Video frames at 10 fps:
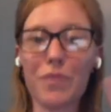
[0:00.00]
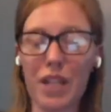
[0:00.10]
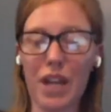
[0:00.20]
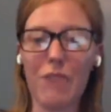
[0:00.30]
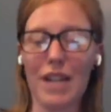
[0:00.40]

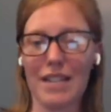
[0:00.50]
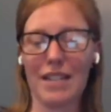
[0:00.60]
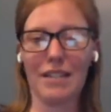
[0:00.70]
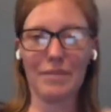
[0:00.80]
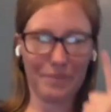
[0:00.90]
risk,
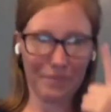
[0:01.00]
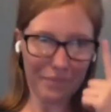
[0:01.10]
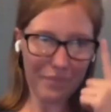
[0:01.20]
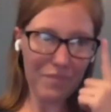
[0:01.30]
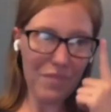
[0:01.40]

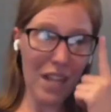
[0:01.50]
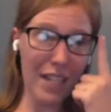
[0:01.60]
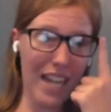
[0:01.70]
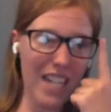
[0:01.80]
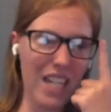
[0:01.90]

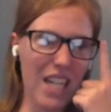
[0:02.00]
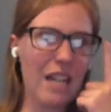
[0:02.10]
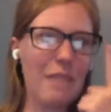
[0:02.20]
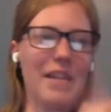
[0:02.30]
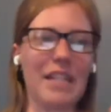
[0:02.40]
again,
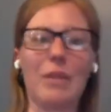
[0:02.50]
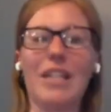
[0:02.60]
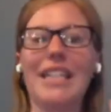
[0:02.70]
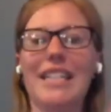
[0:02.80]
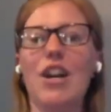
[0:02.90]
because we're
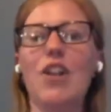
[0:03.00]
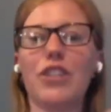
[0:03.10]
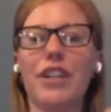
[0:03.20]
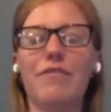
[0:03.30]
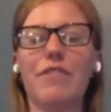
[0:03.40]
collecting all
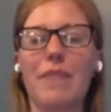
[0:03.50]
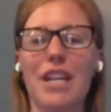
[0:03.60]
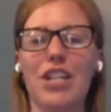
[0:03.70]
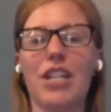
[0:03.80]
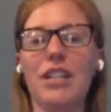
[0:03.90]
their
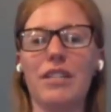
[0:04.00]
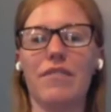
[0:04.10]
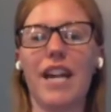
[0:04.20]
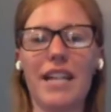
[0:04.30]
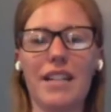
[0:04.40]
information,
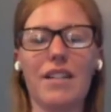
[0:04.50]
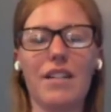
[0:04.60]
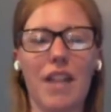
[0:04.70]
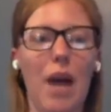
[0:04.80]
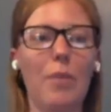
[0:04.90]
right,
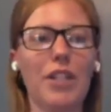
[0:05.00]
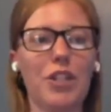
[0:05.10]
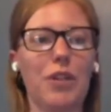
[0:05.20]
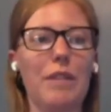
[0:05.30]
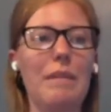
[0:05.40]
to helping to
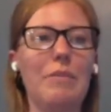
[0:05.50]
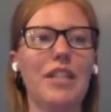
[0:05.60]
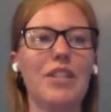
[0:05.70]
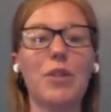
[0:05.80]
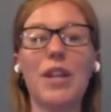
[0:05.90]
screen people in
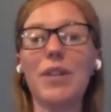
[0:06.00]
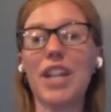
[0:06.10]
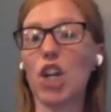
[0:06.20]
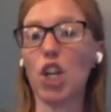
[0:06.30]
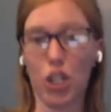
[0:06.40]
so they don't get
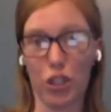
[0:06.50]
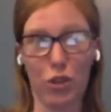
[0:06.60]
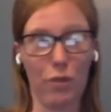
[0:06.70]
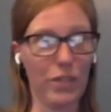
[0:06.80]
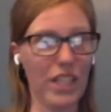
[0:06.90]
hurt,
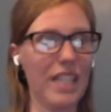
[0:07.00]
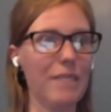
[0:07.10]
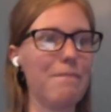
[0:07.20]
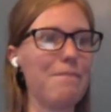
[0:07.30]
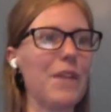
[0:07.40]
hopefully,
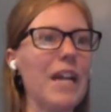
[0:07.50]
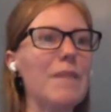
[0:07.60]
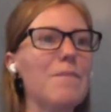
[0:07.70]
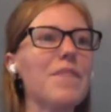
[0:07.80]
right?